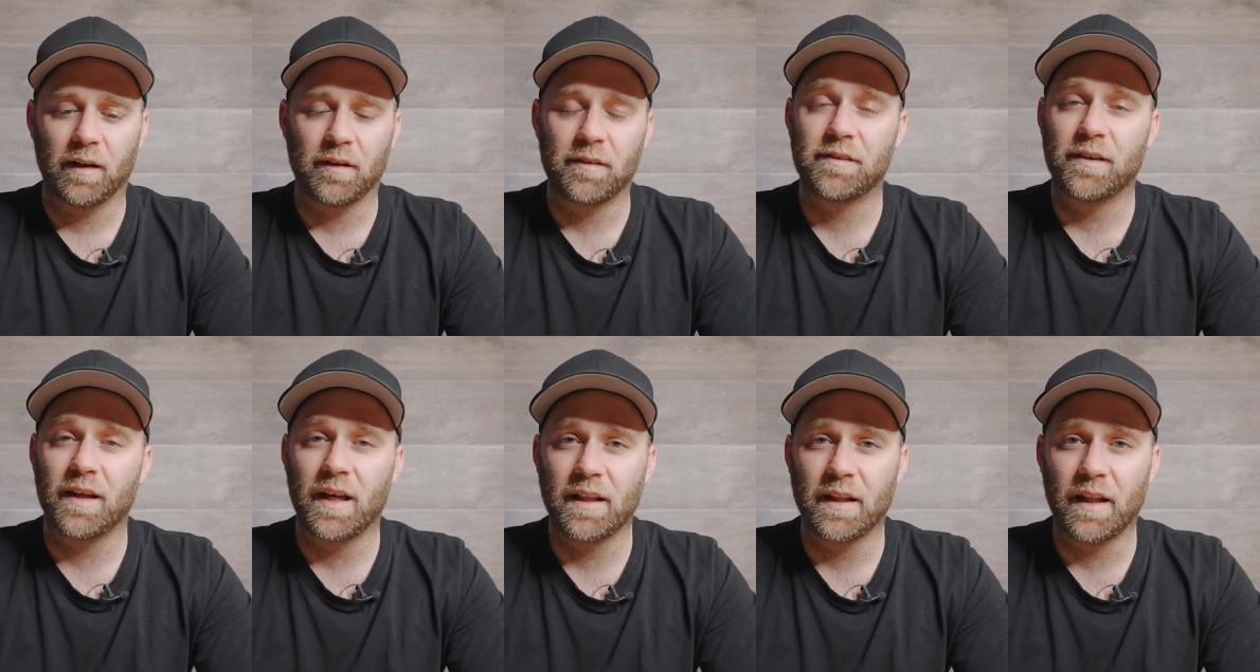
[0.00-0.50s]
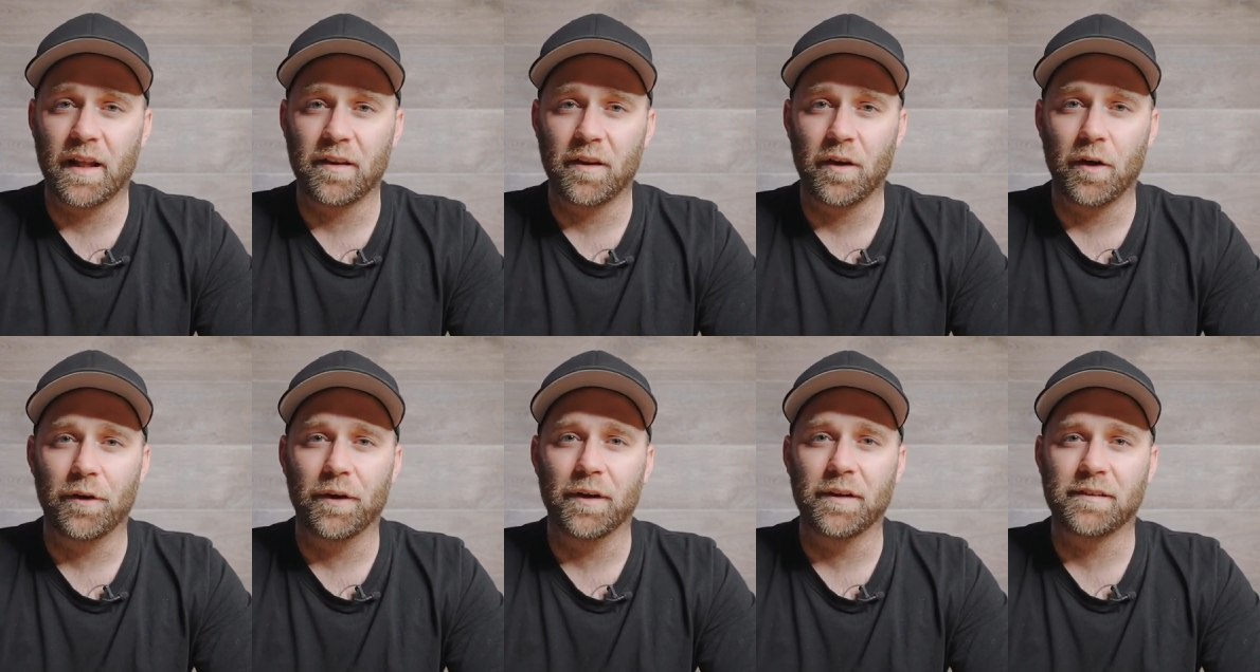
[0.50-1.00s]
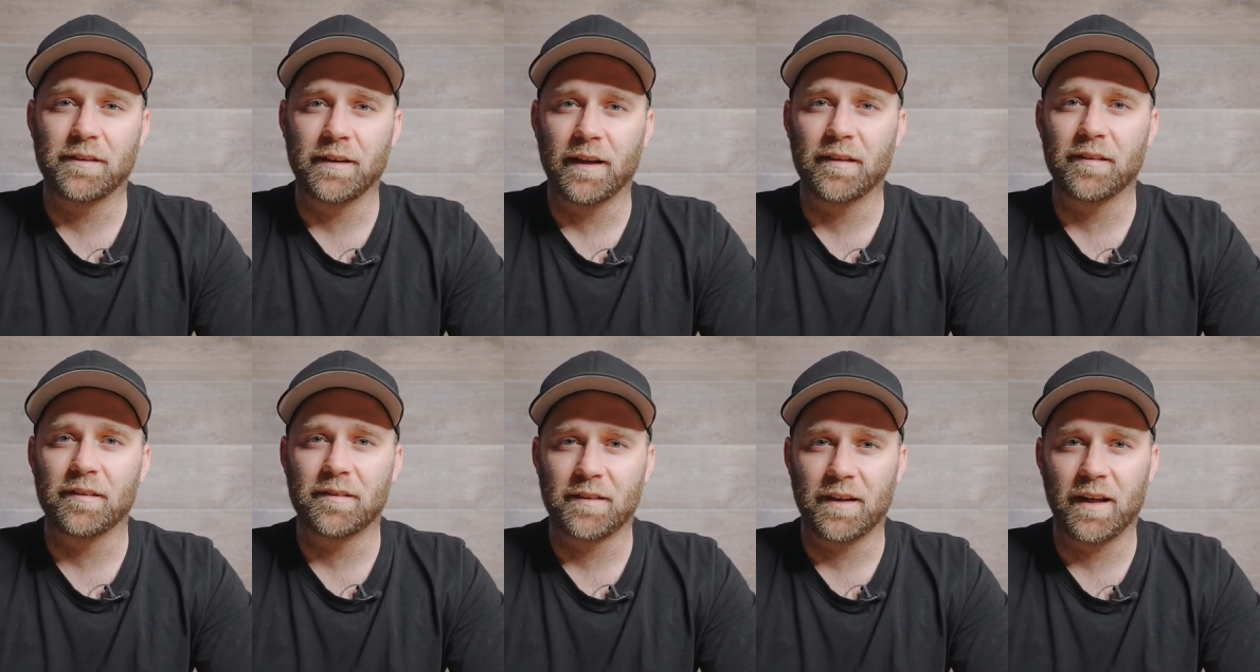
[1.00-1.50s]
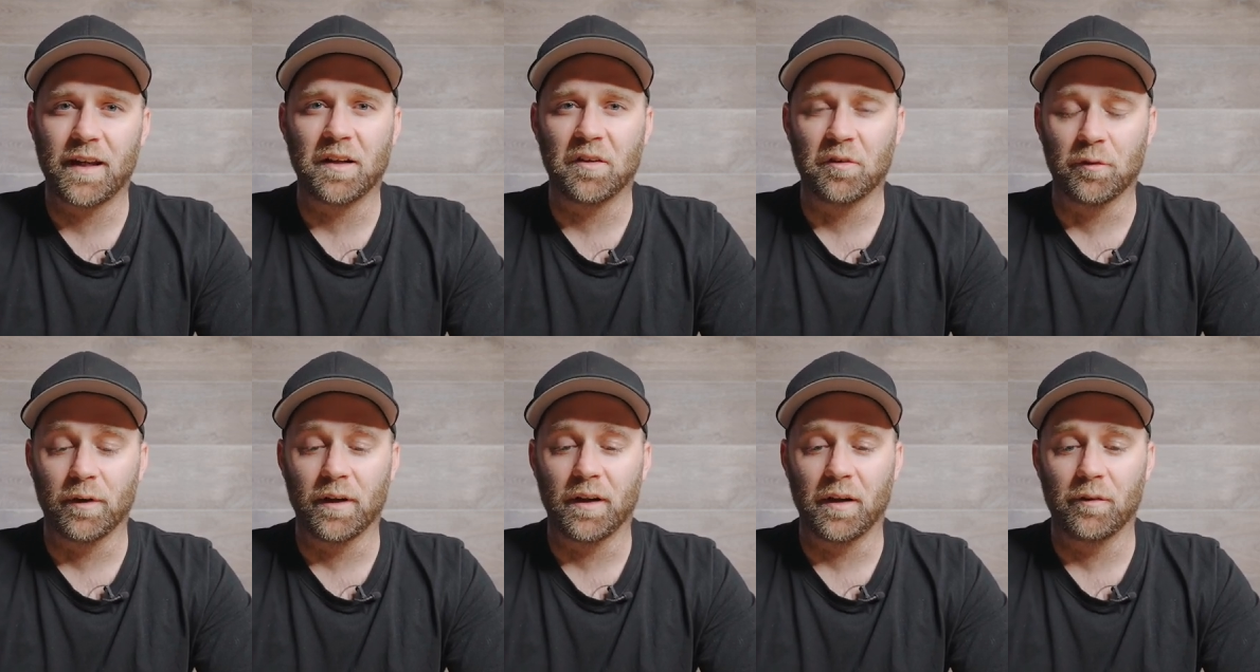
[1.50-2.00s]
Saying that though, it does take
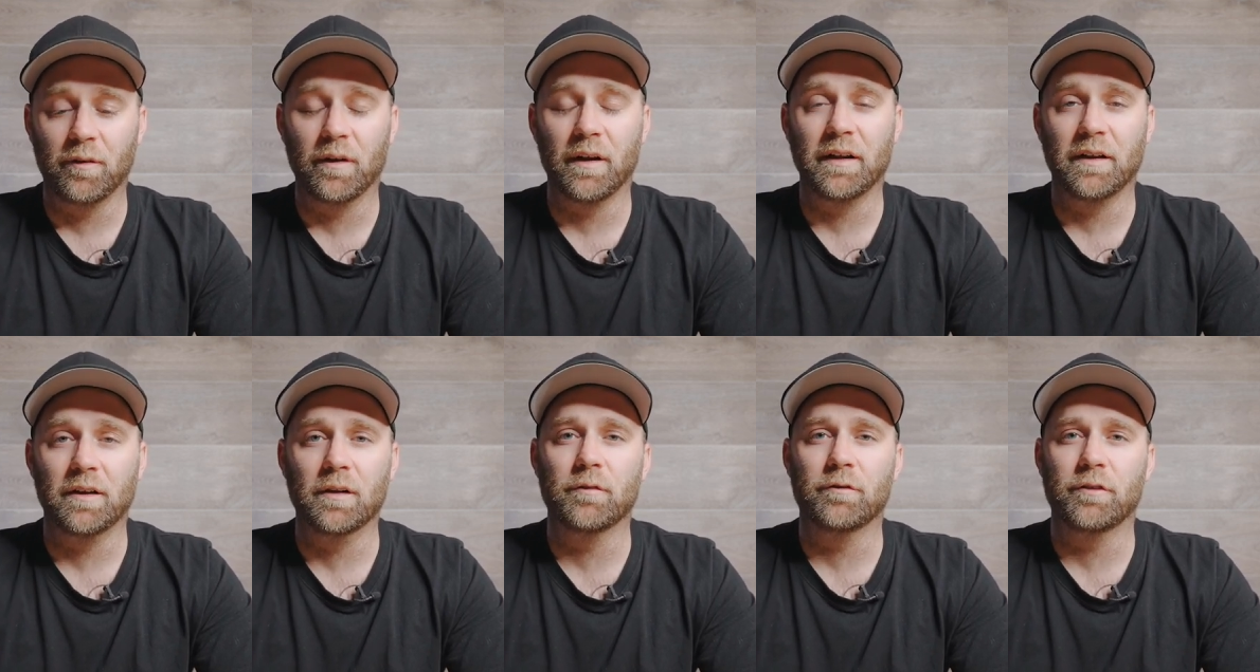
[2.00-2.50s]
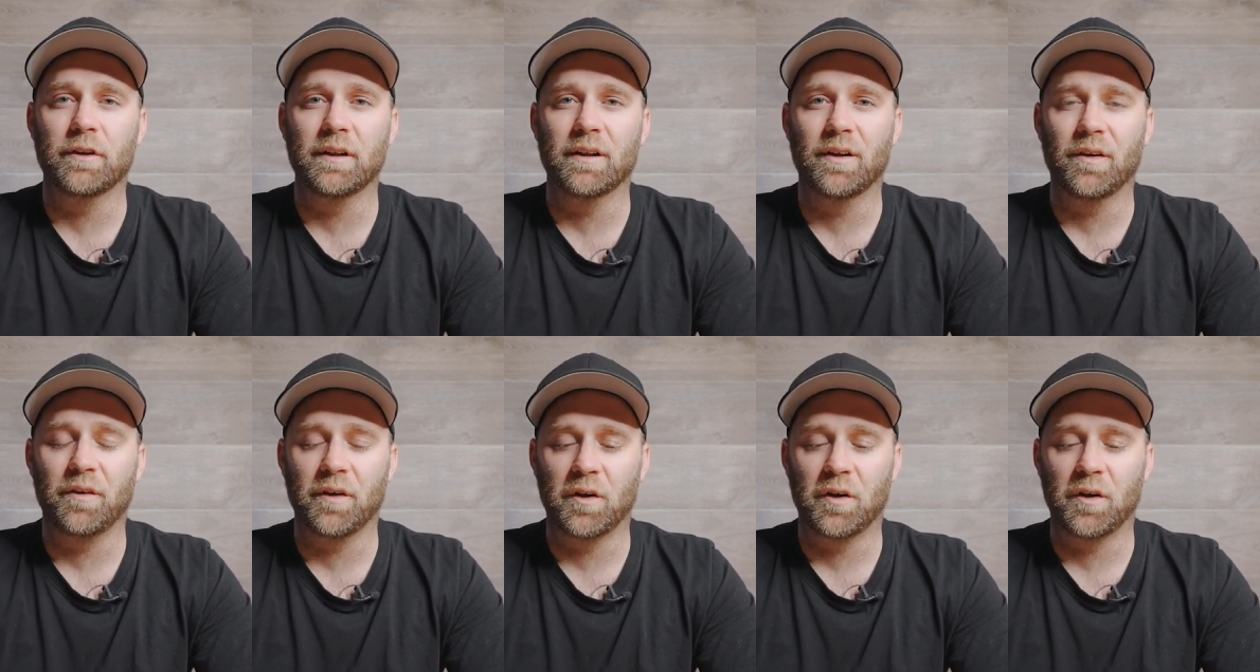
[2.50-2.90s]
really, really good video.